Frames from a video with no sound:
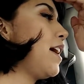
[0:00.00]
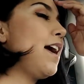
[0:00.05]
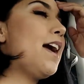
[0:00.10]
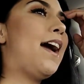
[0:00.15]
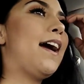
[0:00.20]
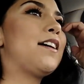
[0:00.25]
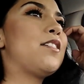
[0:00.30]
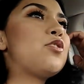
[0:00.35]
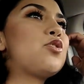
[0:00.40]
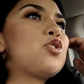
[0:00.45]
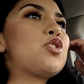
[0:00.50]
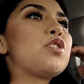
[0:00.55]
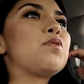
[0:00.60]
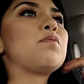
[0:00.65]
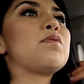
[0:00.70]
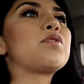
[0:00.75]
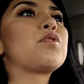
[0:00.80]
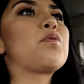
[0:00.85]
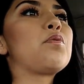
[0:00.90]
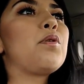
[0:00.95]
And she
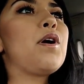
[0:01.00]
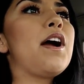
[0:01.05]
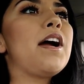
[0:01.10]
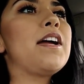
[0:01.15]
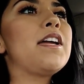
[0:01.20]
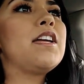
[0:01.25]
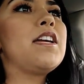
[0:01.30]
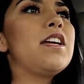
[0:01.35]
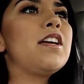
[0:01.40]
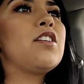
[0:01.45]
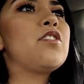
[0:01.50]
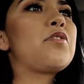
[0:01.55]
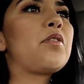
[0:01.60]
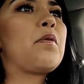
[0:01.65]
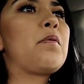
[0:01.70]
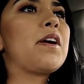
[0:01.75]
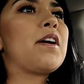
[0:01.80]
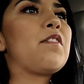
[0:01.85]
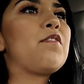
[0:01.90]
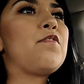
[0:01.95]
was crying,
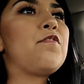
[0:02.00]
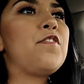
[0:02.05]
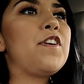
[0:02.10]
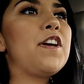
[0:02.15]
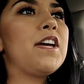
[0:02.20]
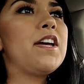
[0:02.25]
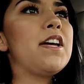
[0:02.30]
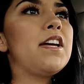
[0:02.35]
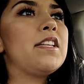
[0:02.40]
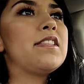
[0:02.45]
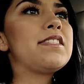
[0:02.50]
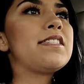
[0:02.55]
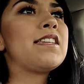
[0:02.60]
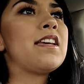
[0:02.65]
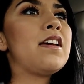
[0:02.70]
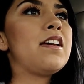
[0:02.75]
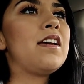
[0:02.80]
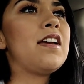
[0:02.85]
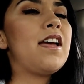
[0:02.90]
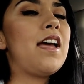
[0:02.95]
throwing a fit,
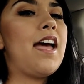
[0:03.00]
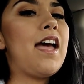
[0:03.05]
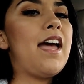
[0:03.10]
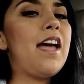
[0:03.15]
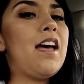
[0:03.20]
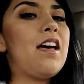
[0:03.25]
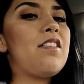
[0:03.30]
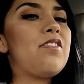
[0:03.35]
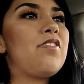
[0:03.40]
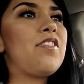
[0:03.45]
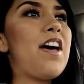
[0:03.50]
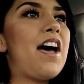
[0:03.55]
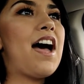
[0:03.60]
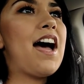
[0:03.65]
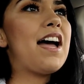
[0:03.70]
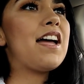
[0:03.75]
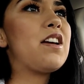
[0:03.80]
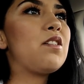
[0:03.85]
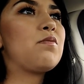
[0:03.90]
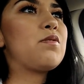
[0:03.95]
and
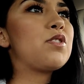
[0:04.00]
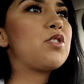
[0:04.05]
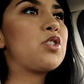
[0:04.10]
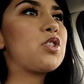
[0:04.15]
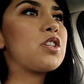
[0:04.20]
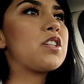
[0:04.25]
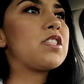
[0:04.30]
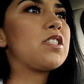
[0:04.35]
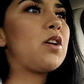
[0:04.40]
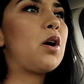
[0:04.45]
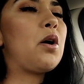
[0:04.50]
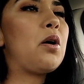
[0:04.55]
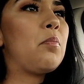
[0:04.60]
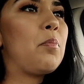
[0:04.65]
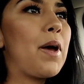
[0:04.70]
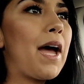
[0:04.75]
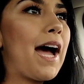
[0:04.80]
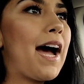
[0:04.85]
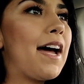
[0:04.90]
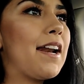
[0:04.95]
that it was just all
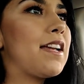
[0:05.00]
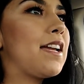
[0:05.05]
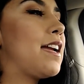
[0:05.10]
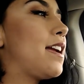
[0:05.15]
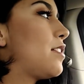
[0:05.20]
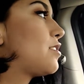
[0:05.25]
bad.